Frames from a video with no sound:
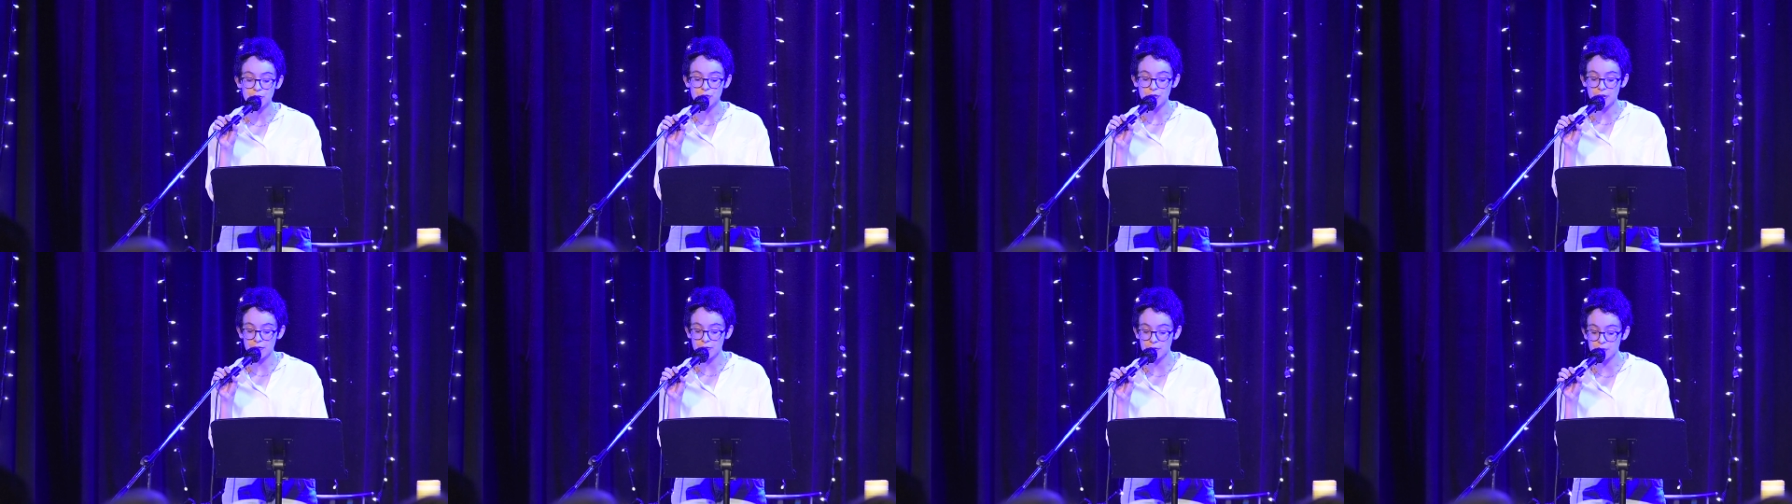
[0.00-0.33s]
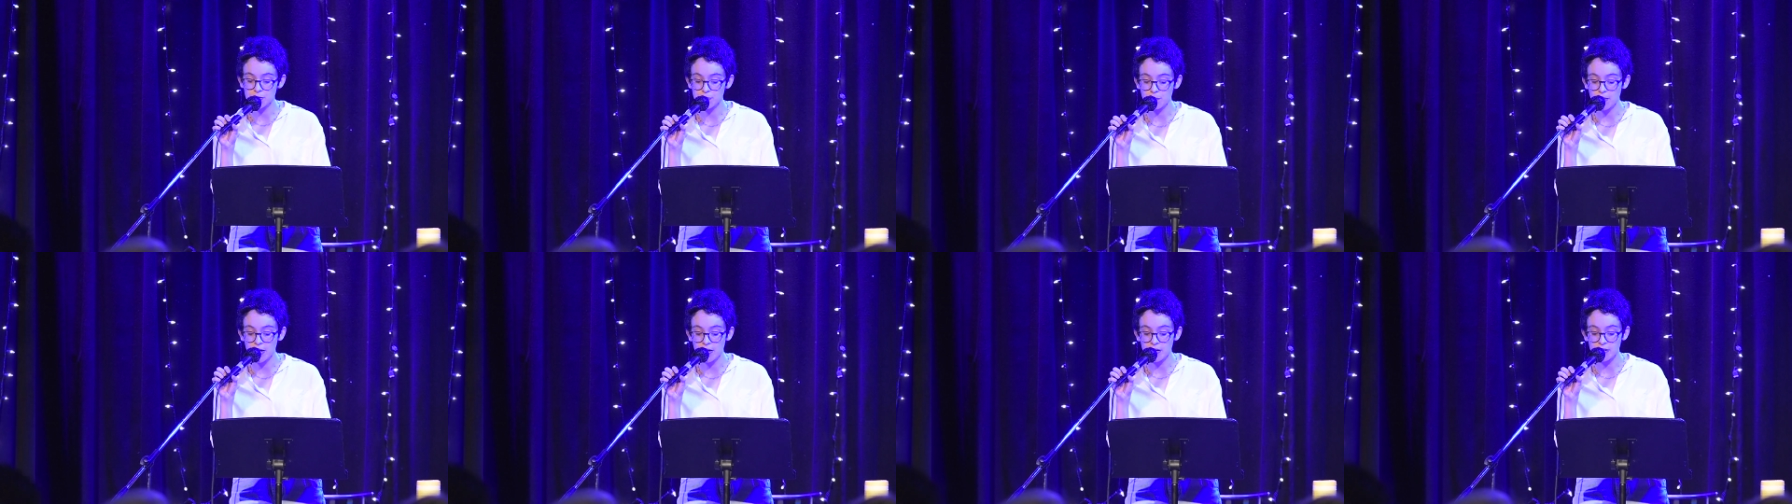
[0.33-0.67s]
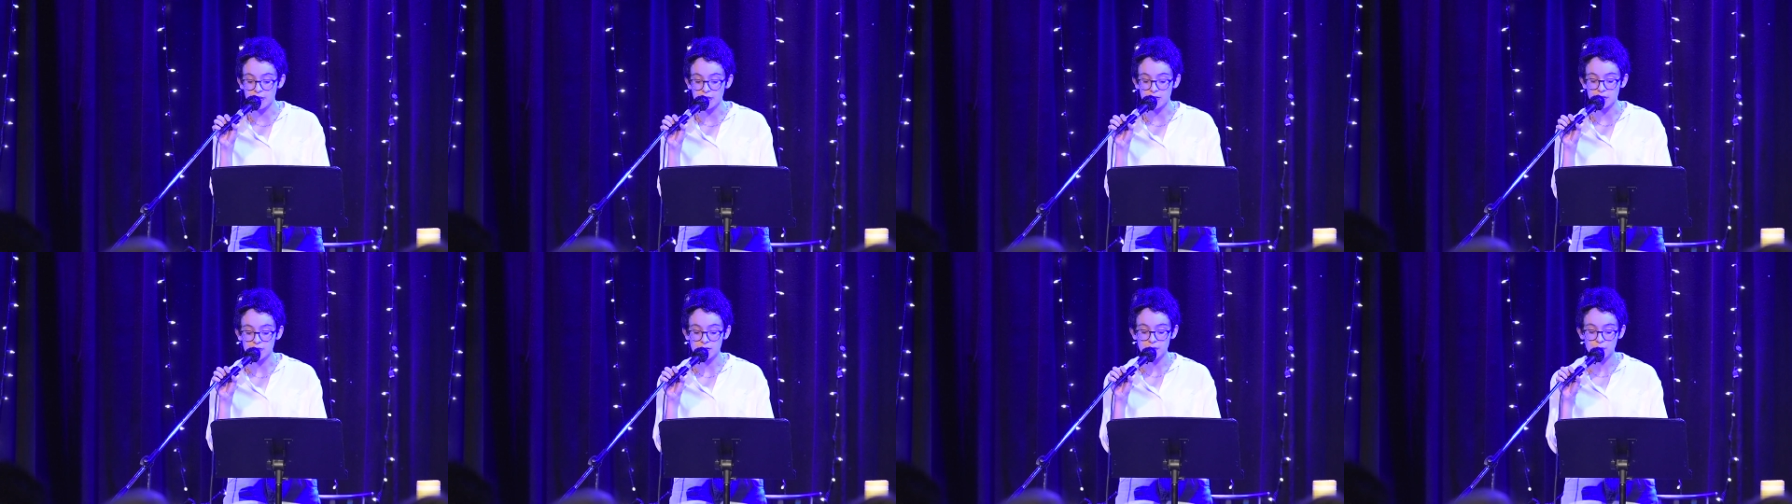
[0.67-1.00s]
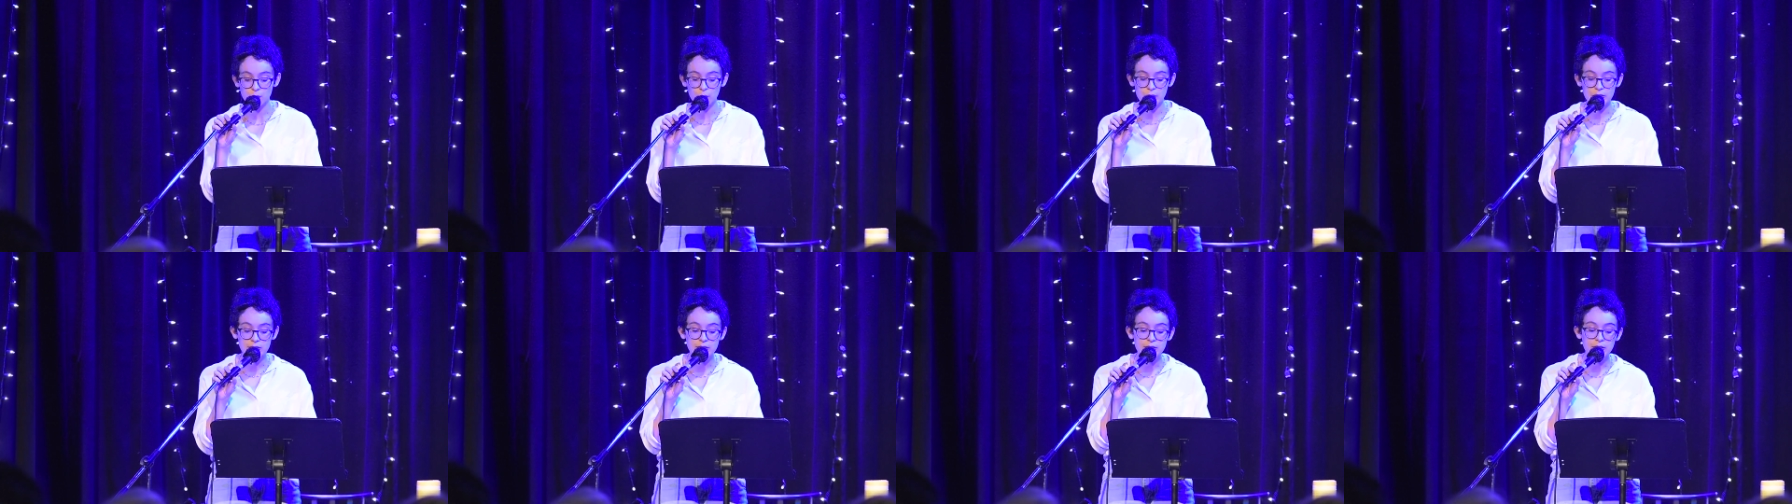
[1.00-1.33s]
each other's bodies,
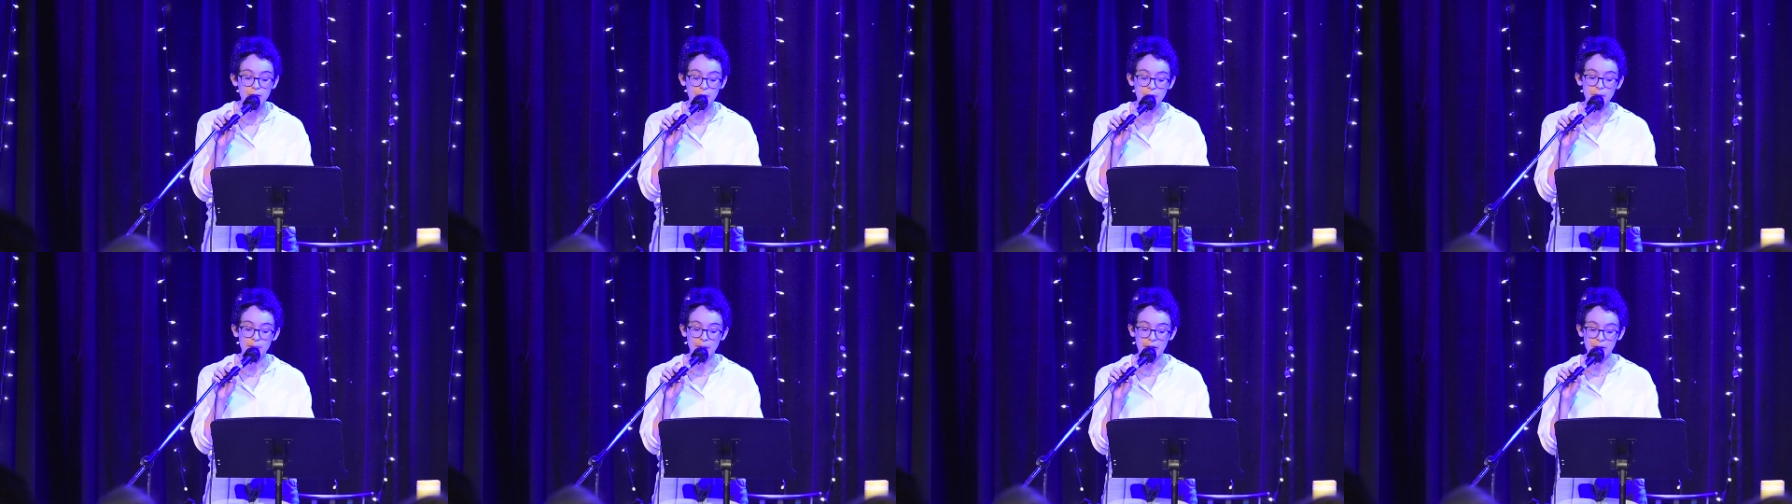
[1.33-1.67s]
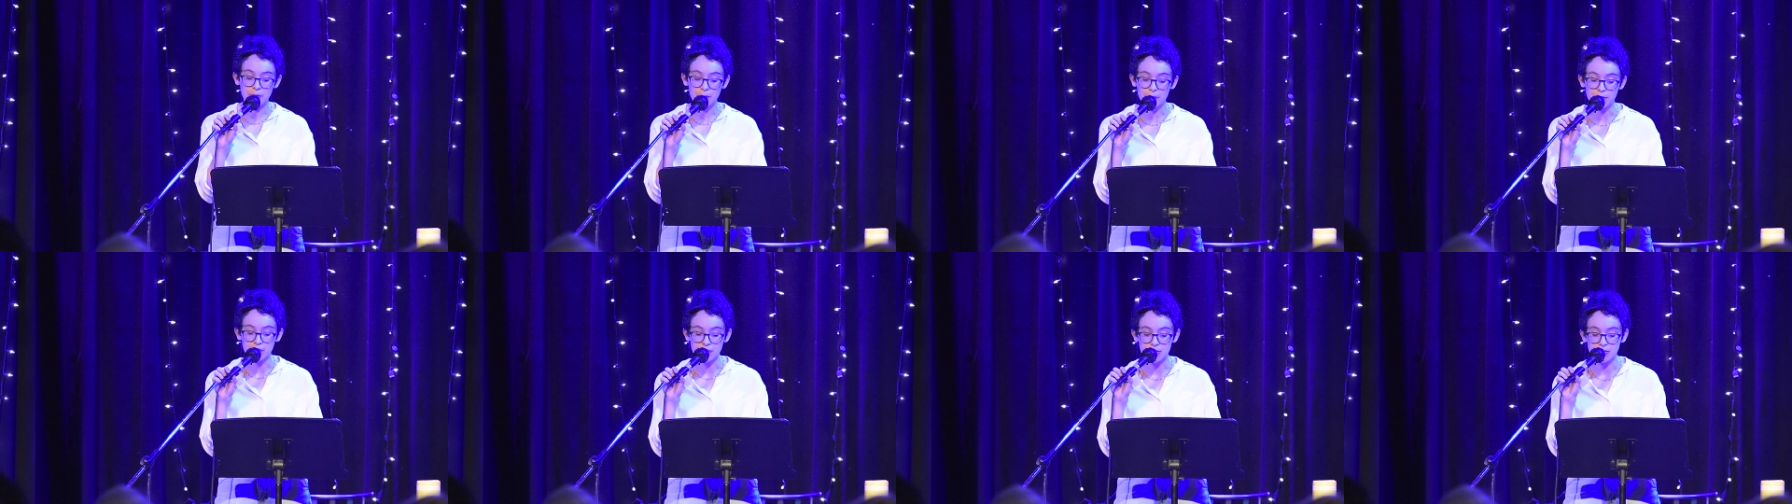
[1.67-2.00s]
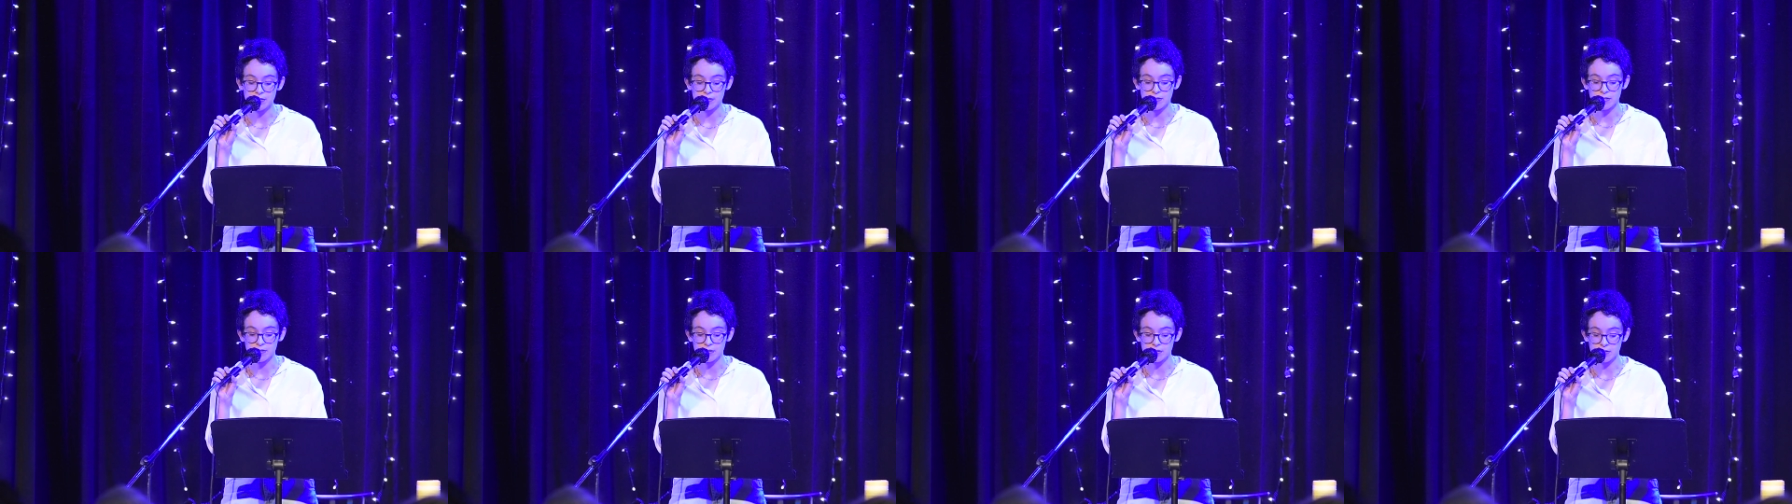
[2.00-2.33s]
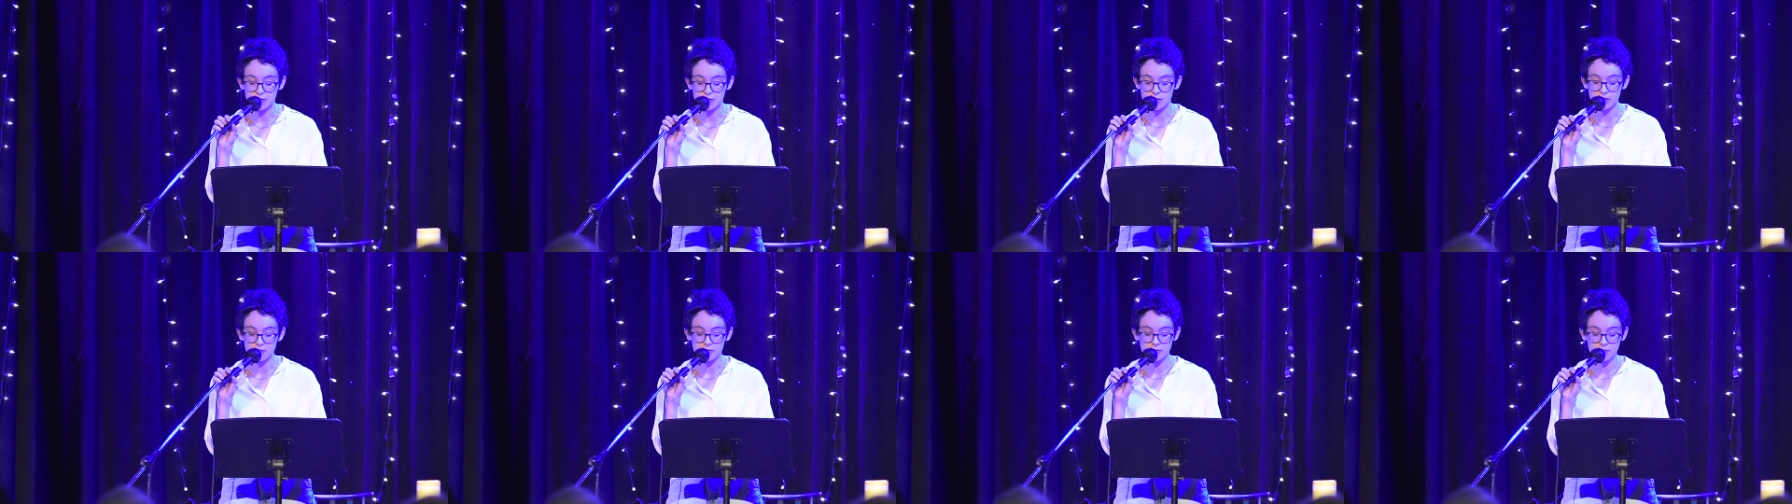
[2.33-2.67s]
we seal micro
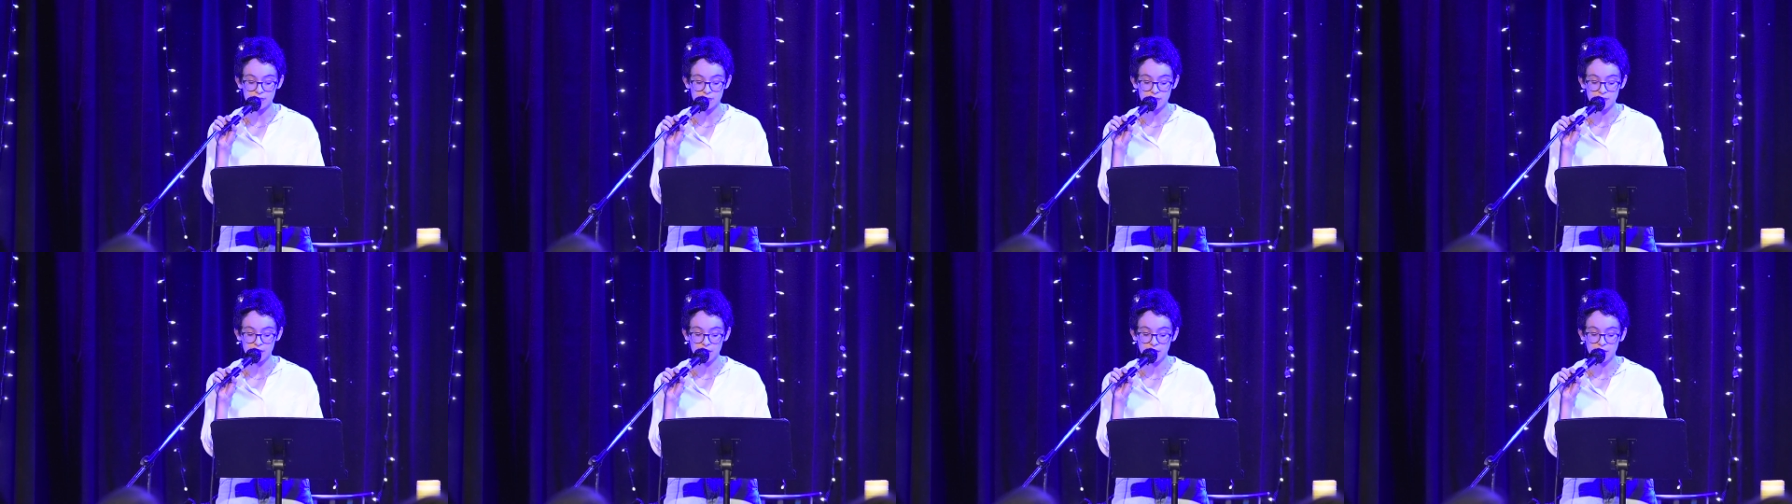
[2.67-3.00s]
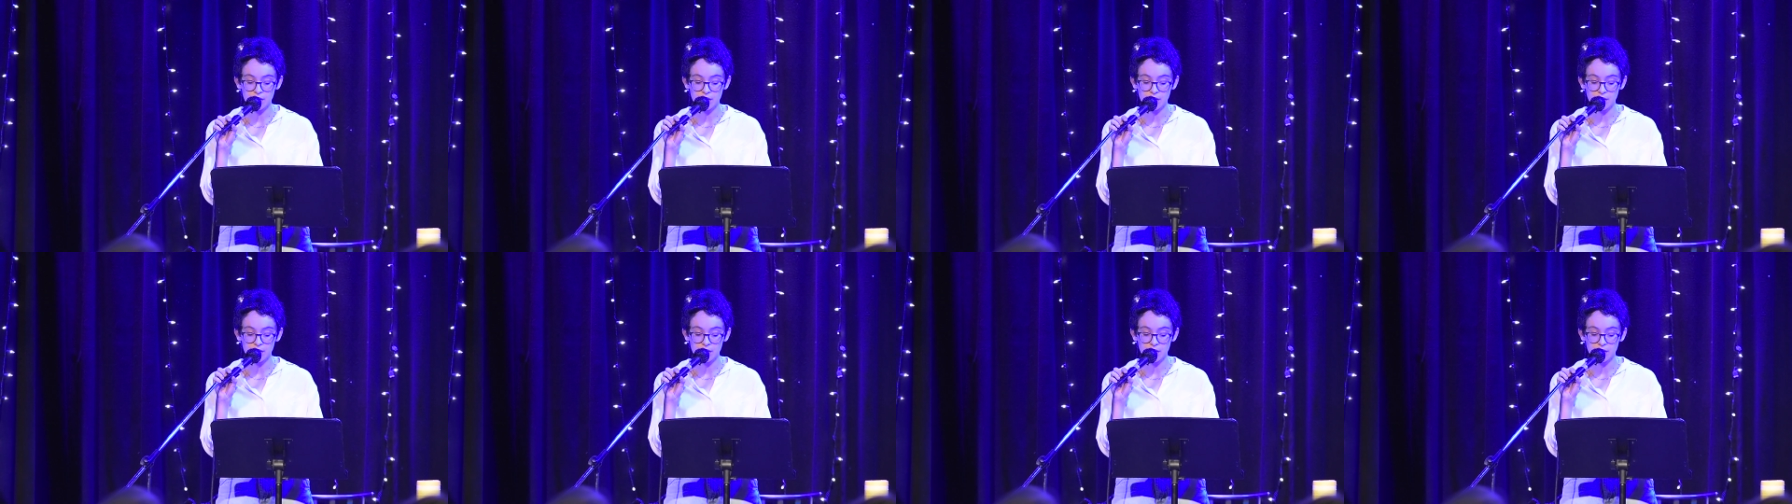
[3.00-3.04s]
distances,